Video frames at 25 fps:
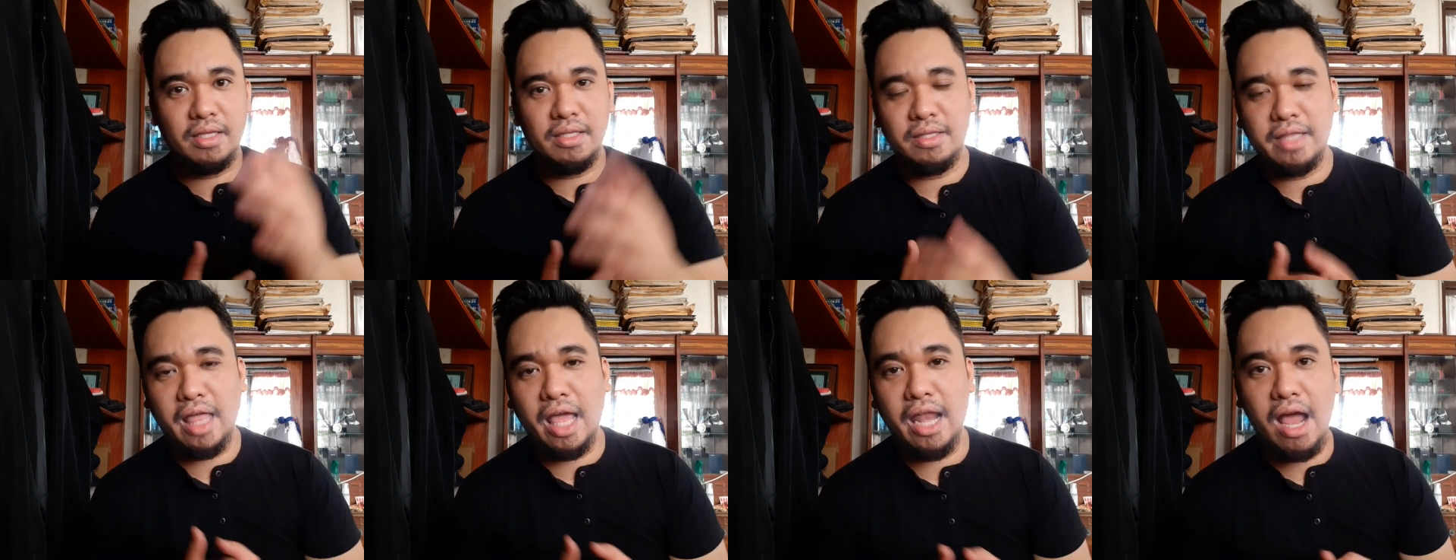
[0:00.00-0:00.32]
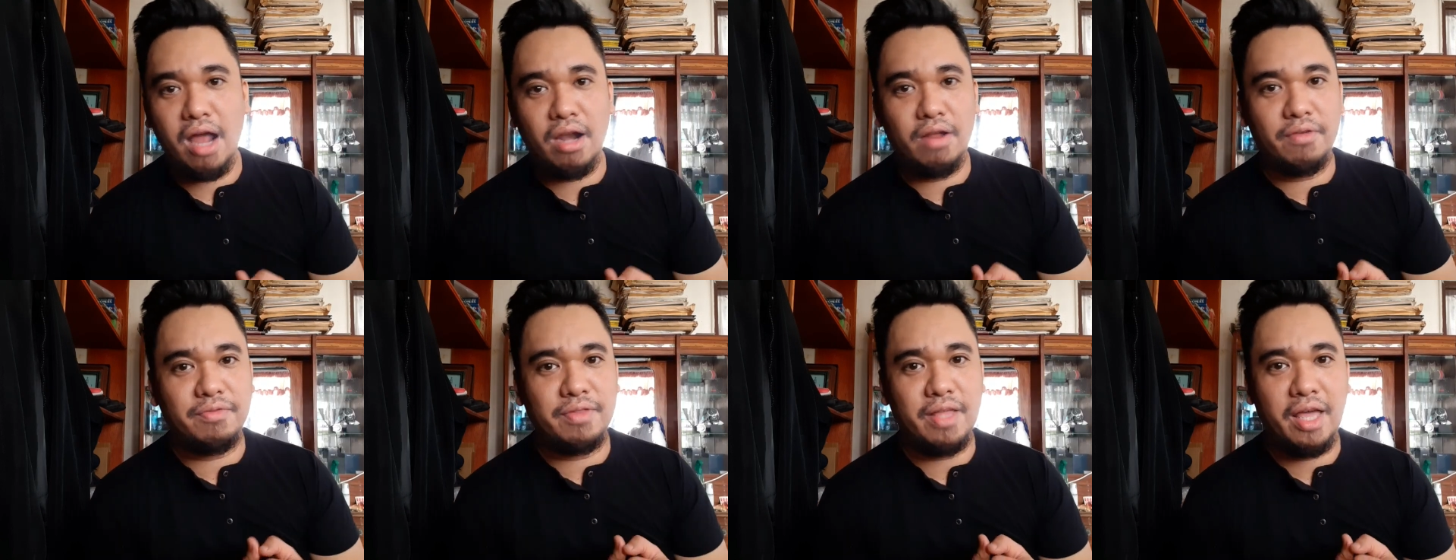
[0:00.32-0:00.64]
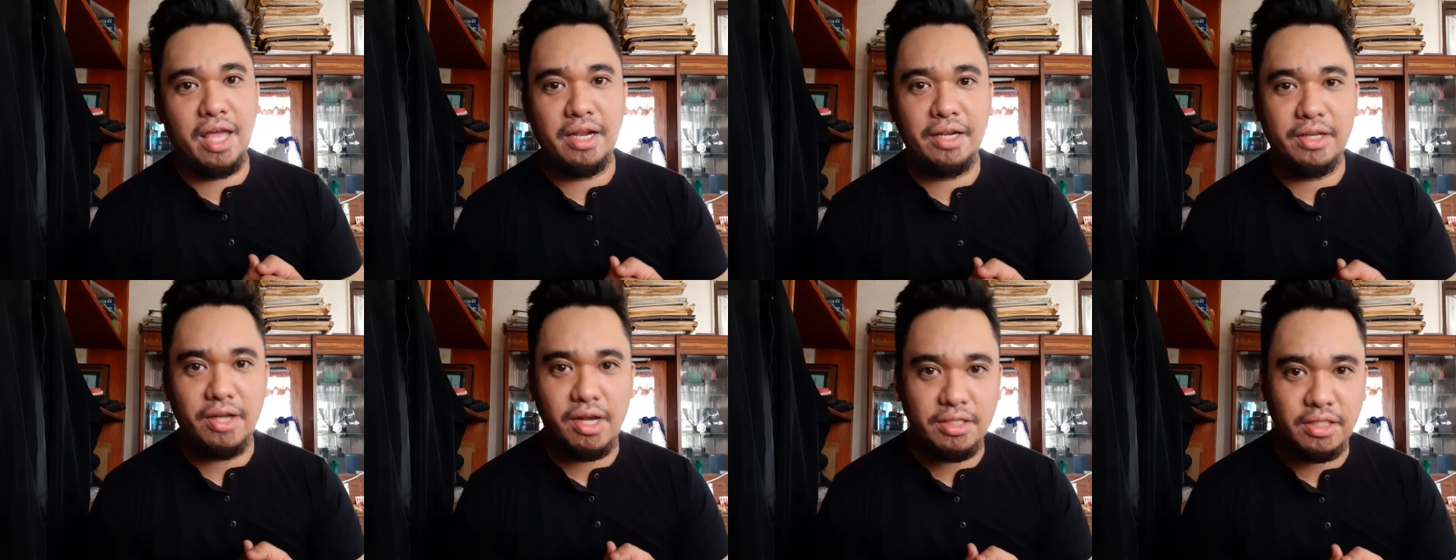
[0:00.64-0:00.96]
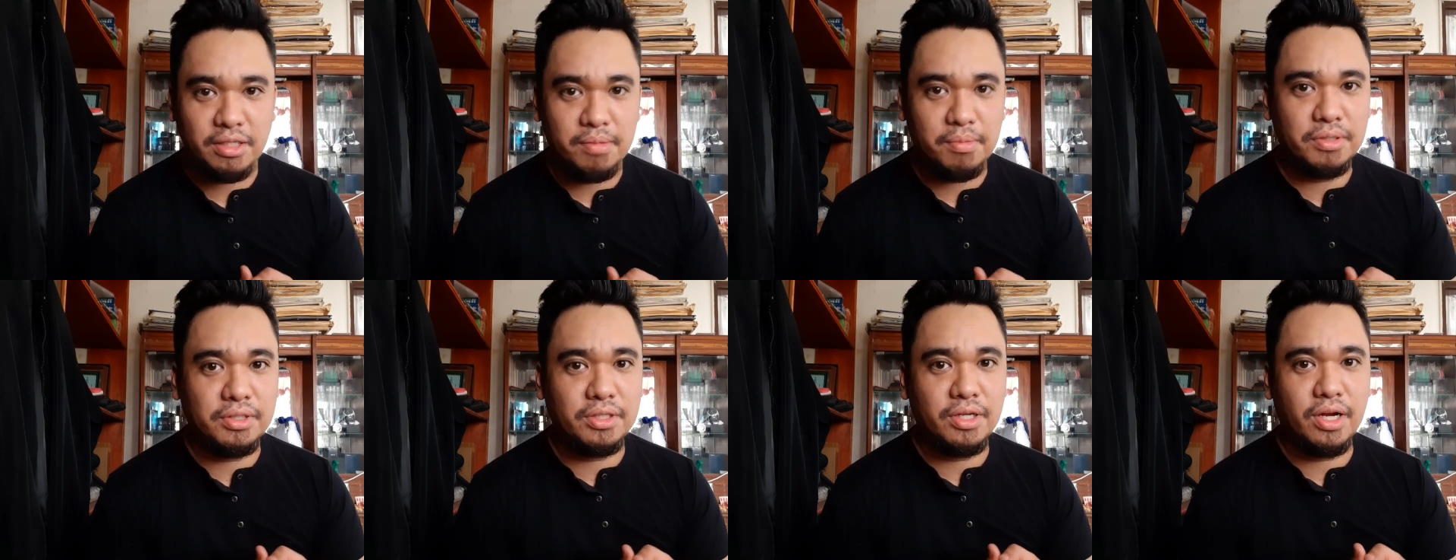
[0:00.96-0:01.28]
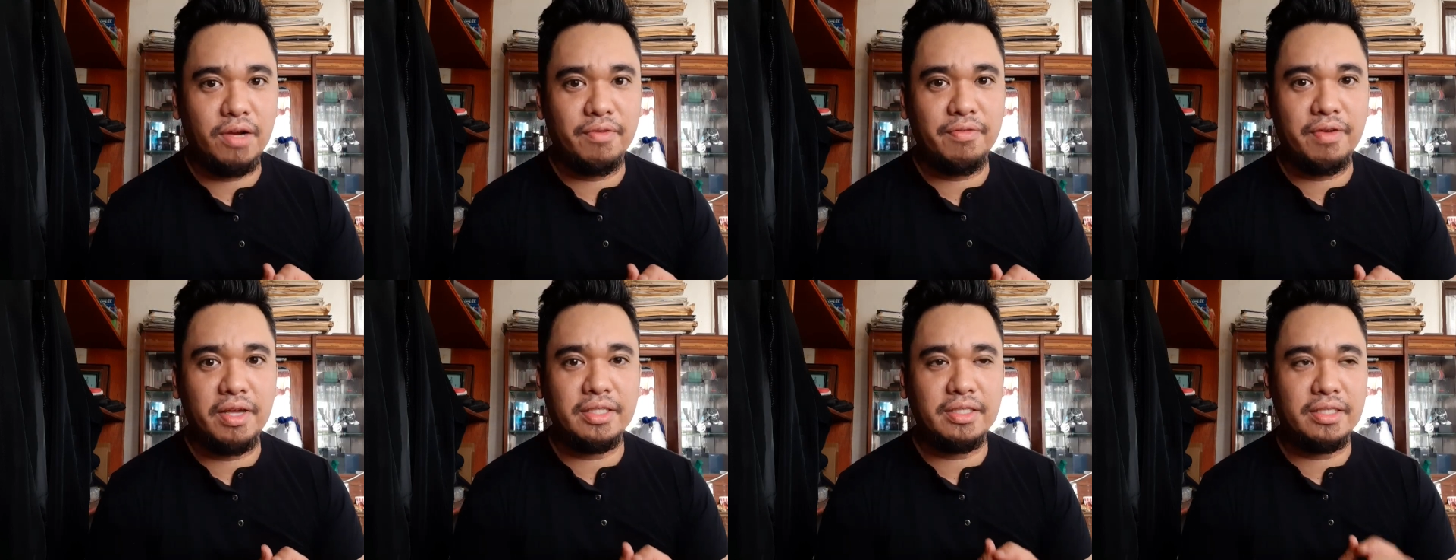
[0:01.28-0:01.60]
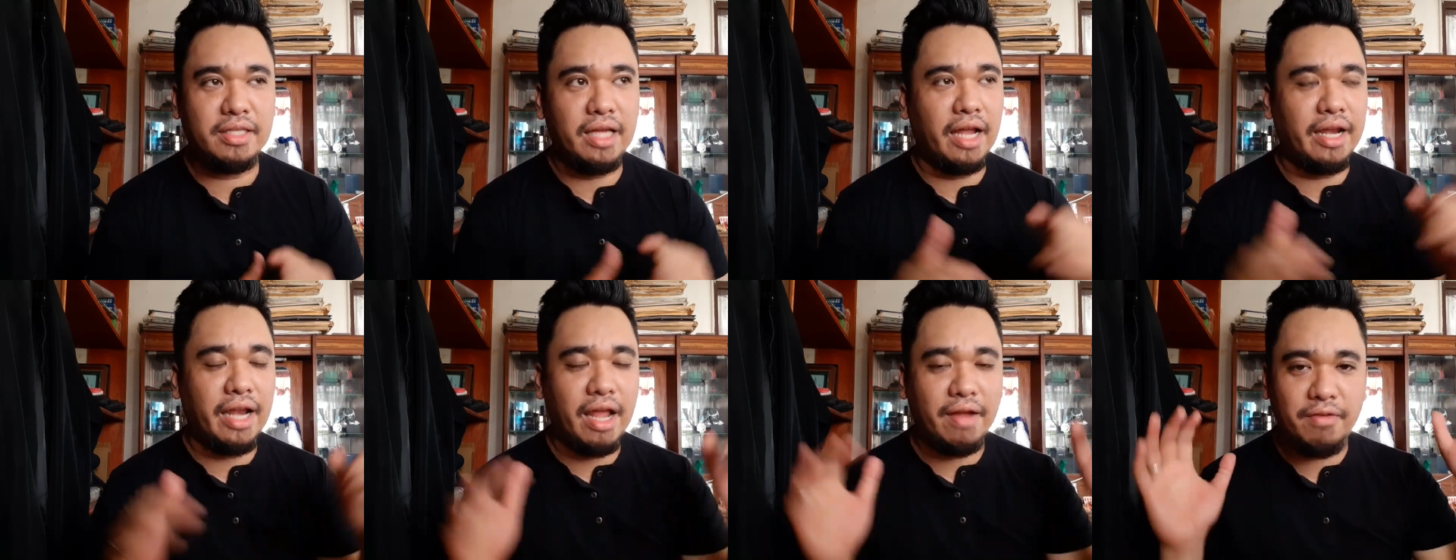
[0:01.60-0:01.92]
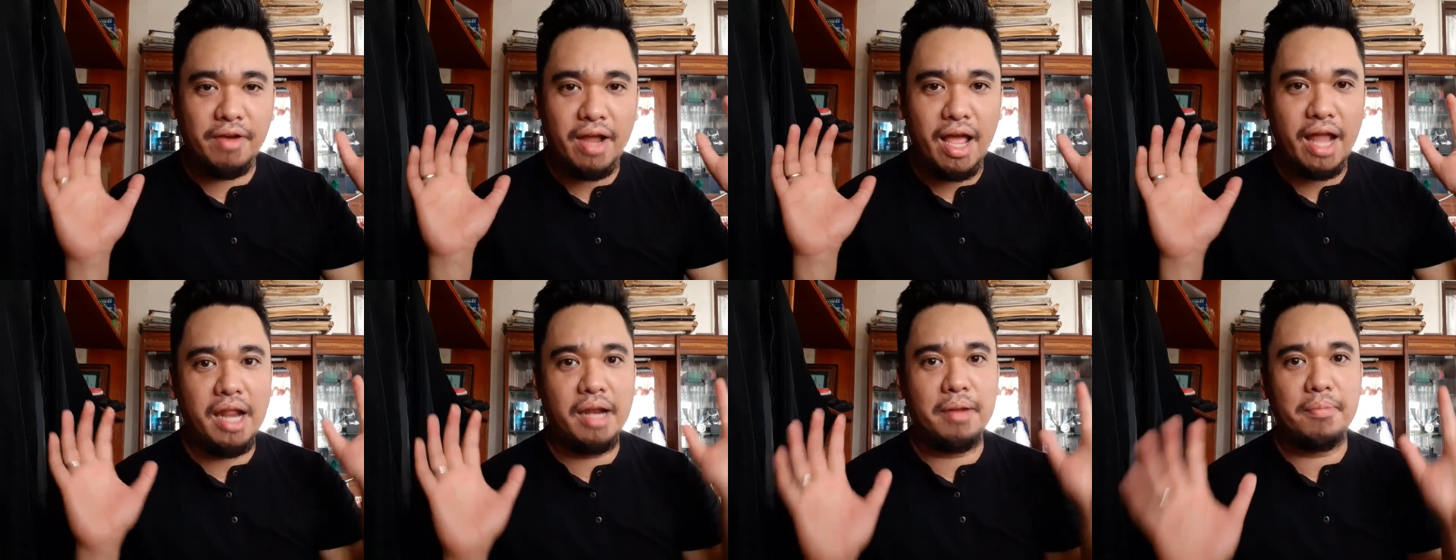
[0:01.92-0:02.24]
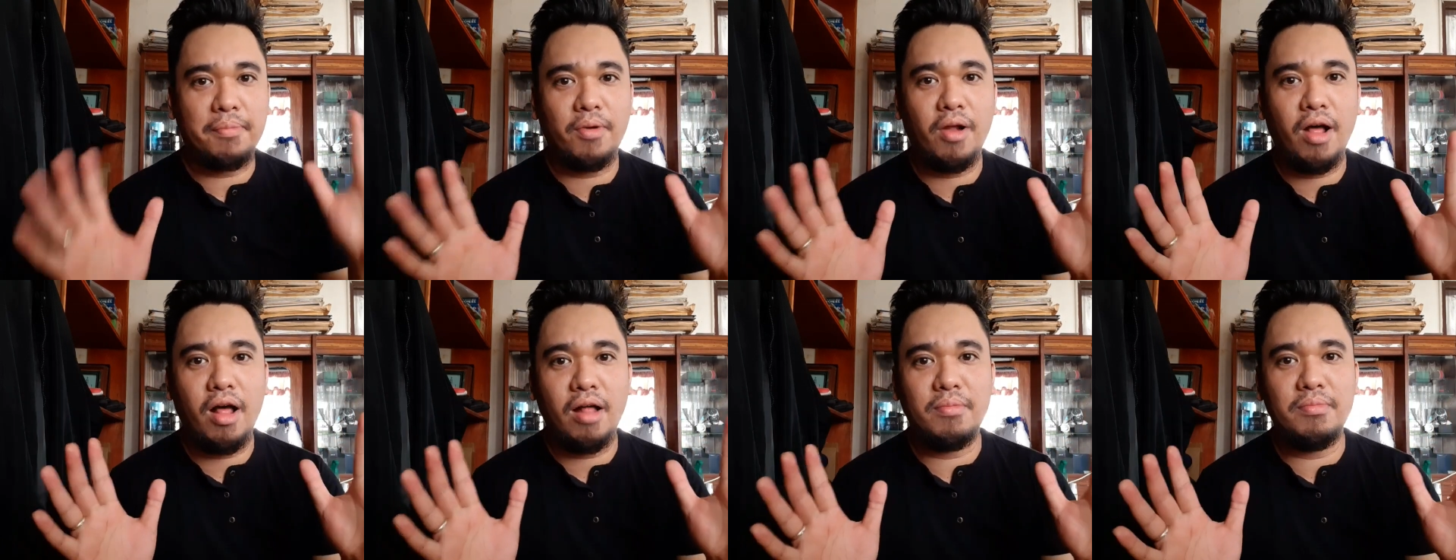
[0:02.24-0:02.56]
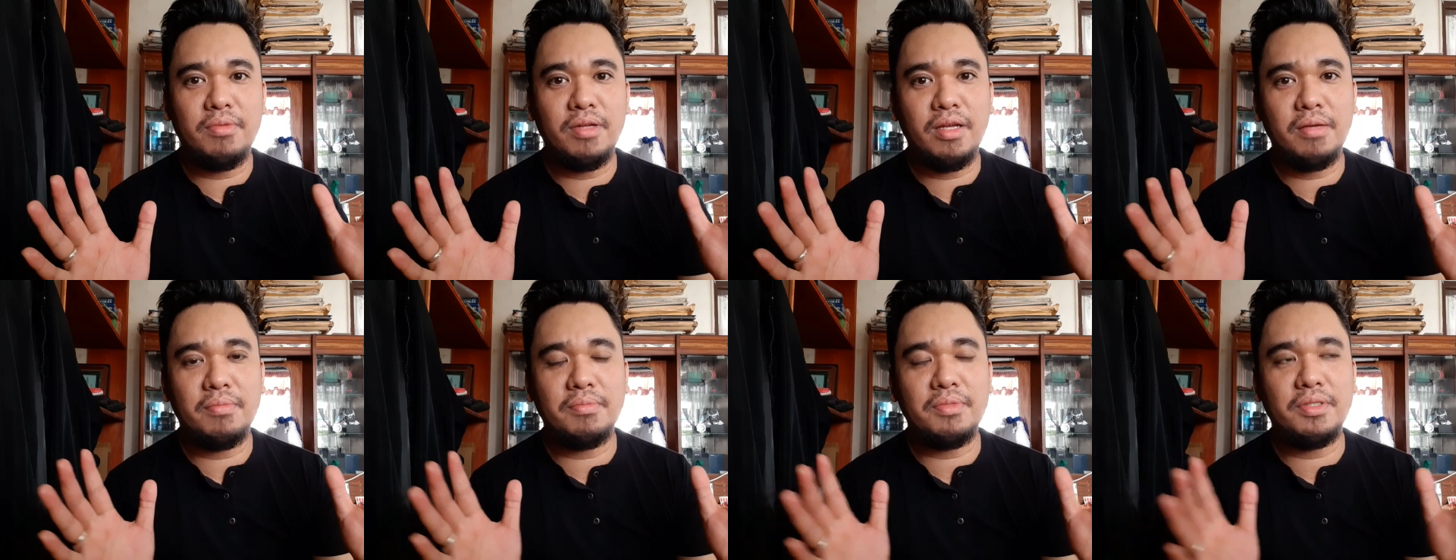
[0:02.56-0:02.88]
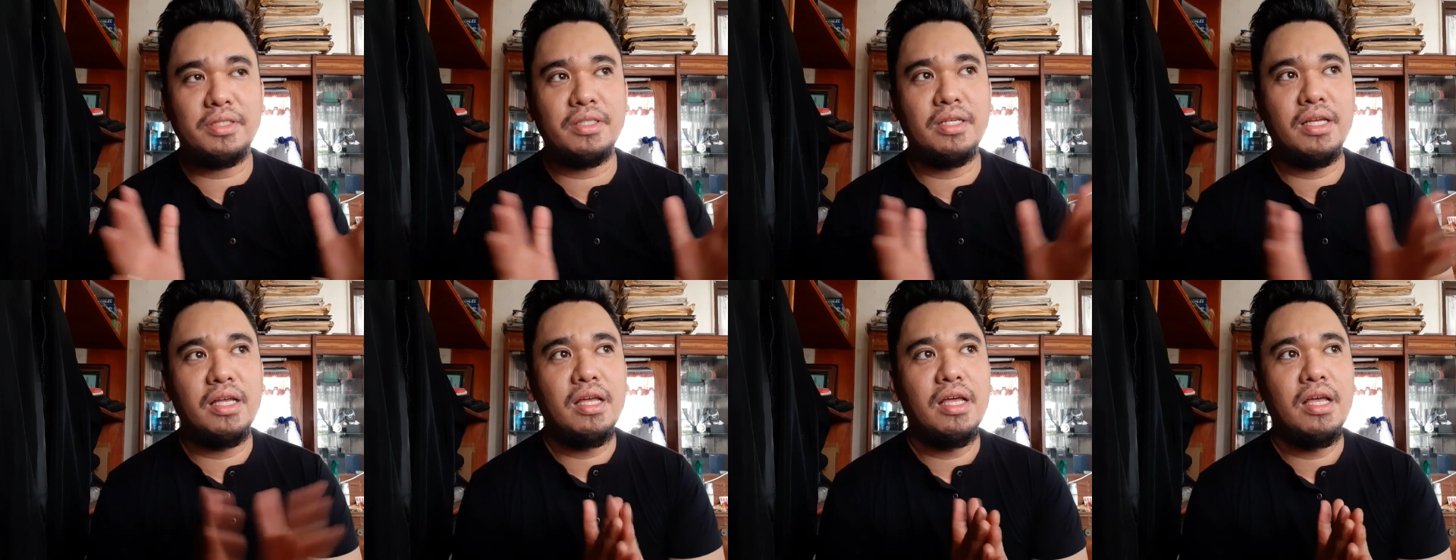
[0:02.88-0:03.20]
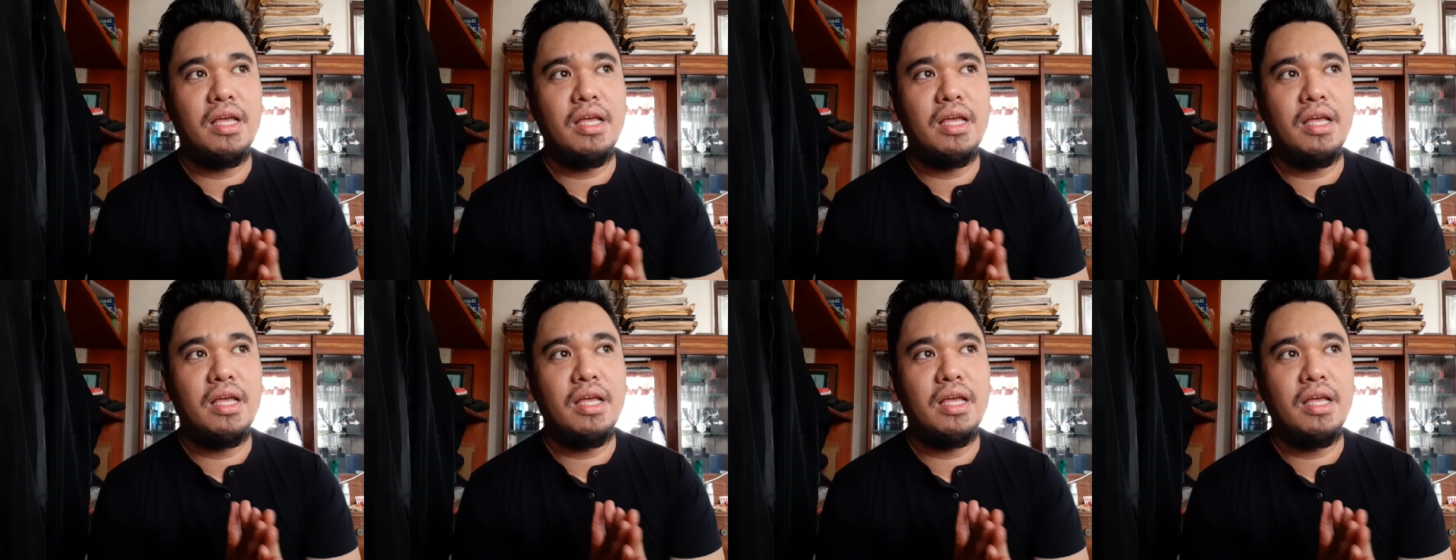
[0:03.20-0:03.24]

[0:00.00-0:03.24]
10 out of 10 customer service. Never had any problems.